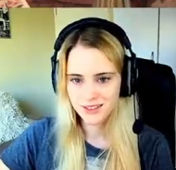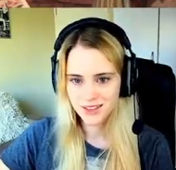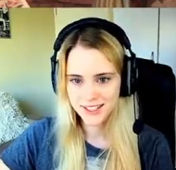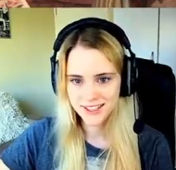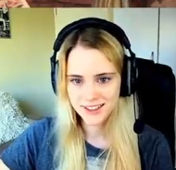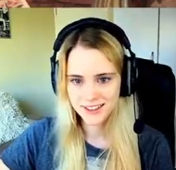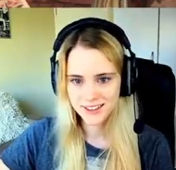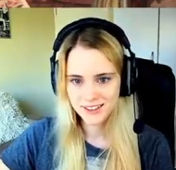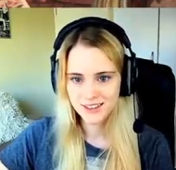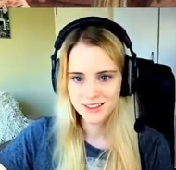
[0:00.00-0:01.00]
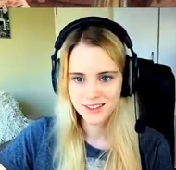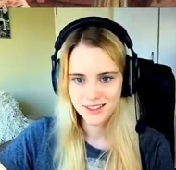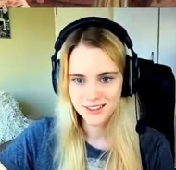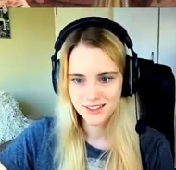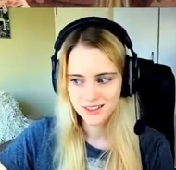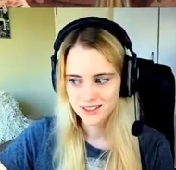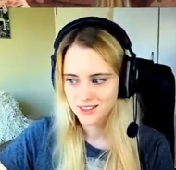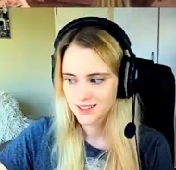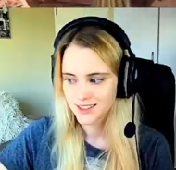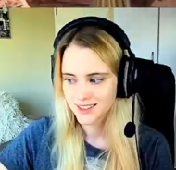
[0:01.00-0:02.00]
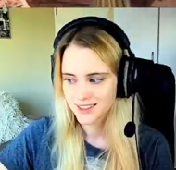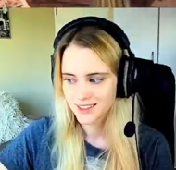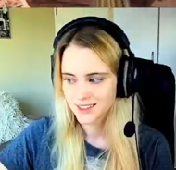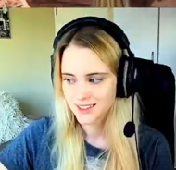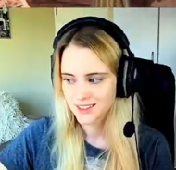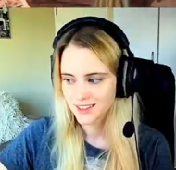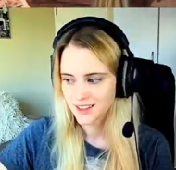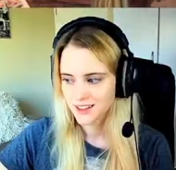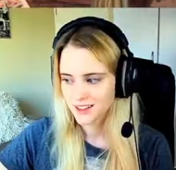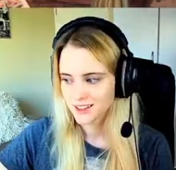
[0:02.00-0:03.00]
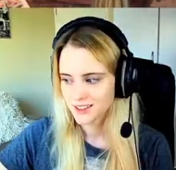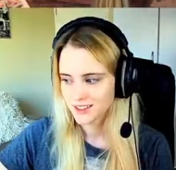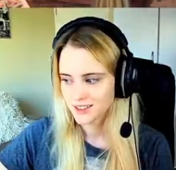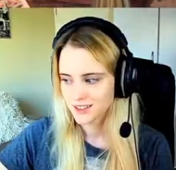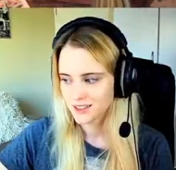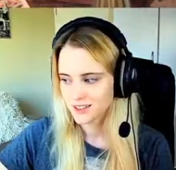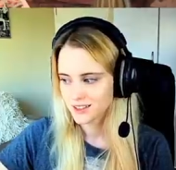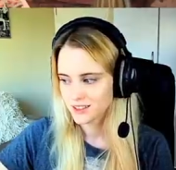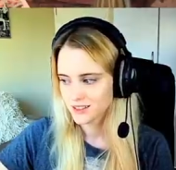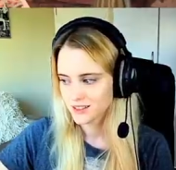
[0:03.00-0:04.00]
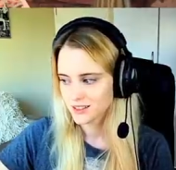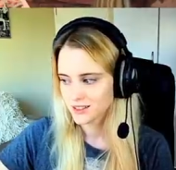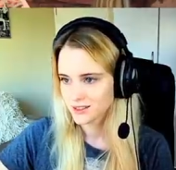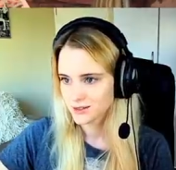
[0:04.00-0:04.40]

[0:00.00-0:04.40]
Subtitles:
(silence)